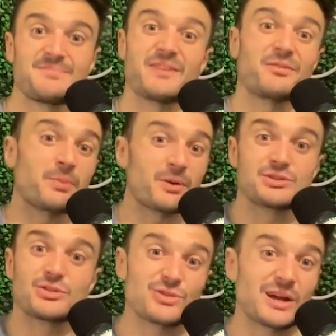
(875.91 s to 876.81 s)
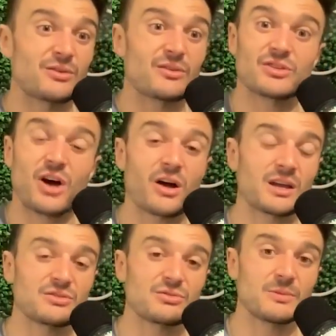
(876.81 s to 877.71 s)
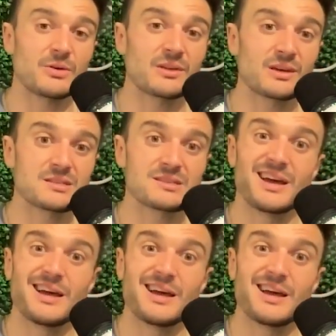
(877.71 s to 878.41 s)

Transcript: They have a personal trainer they're talking to about this.